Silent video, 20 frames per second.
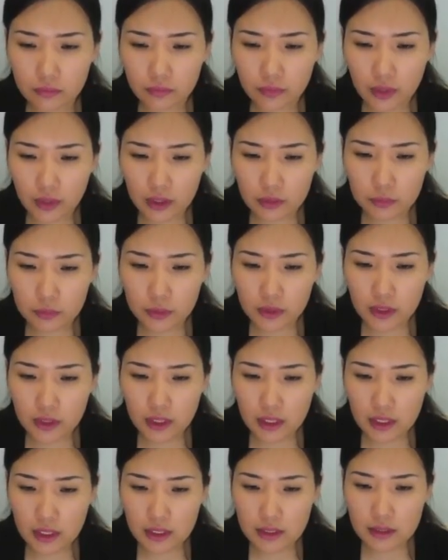variable
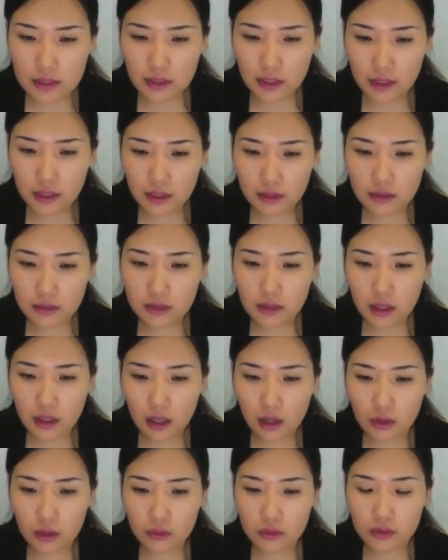is int
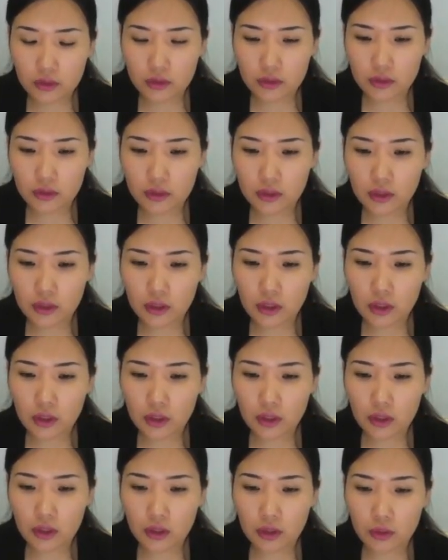count
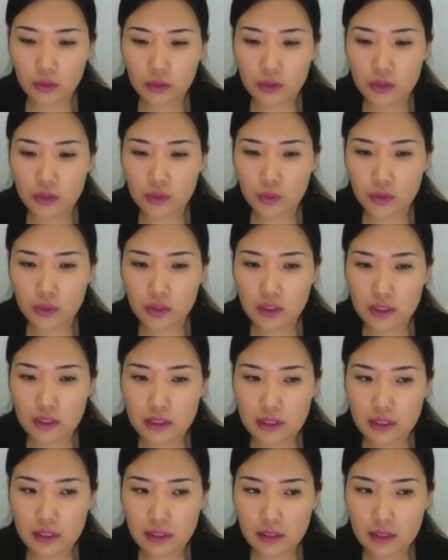equals
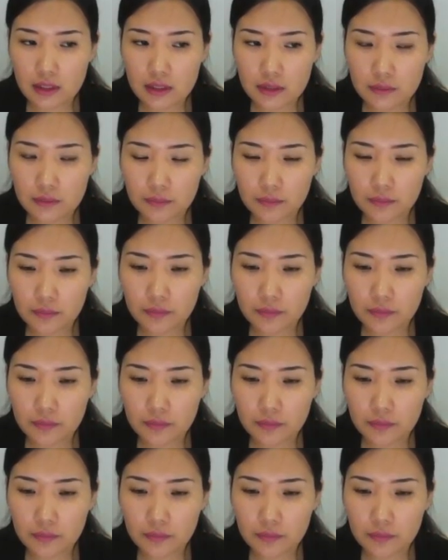26.